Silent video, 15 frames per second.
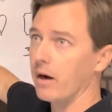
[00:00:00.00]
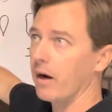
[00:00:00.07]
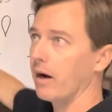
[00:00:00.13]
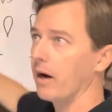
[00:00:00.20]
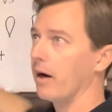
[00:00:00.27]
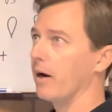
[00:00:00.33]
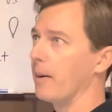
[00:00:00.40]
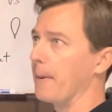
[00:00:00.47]

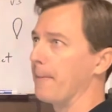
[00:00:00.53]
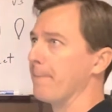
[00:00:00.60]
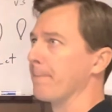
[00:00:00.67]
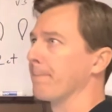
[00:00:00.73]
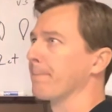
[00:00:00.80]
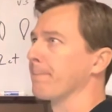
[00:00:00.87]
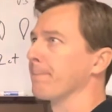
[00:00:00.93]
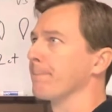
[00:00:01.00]
I
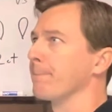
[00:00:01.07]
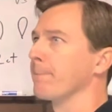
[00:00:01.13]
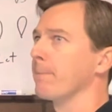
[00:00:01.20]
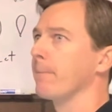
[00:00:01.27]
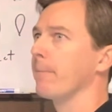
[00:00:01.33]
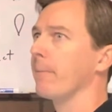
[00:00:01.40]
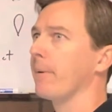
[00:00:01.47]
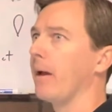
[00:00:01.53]

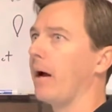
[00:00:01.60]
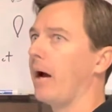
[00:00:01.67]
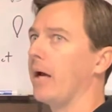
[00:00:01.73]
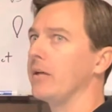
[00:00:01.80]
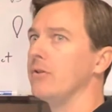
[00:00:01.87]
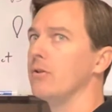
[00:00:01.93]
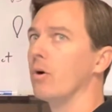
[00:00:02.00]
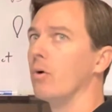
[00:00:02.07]

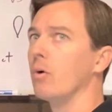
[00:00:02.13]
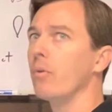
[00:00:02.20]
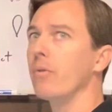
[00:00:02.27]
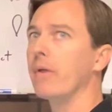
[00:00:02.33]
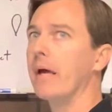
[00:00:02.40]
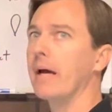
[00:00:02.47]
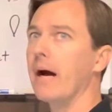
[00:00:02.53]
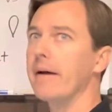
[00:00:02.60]
don't
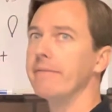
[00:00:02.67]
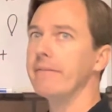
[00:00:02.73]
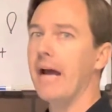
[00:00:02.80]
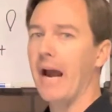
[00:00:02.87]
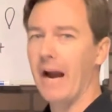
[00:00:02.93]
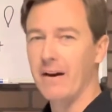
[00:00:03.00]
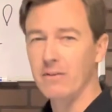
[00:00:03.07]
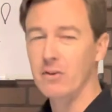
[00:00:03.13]
think I've
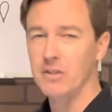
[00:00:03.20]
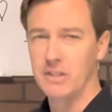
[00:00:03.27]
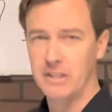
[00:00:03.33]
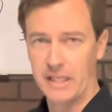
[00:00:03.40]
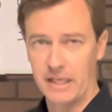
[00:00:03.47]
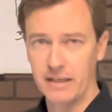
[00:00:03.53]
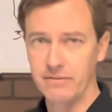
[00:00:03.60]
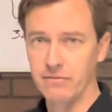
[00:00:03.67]
ever
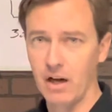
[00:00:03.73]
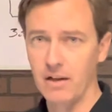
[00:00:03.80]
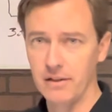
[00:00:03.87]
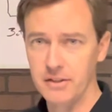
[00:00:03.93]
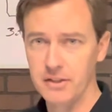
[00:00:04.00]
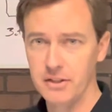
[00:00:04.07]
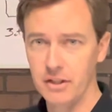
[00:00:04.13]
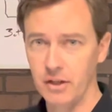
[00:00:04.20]
seen a
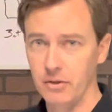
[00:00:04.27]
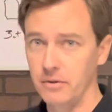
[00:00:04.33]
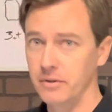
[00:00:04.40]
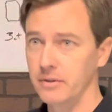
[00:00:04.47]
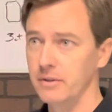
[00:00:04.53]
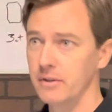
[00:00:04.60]
flawless stone.